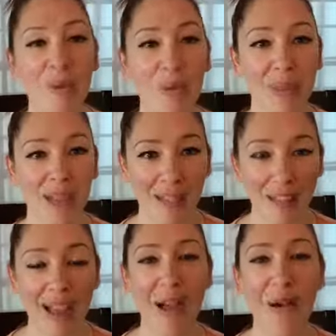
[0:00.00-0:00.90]
would we
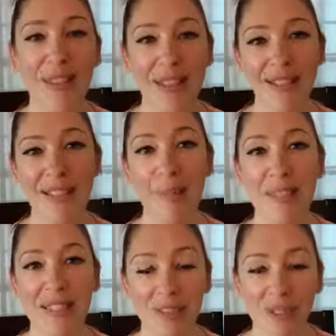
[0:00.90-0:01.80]
allow the
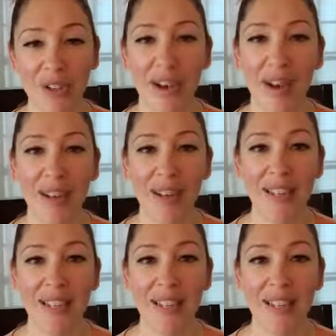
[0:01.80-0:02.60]
acceptance of God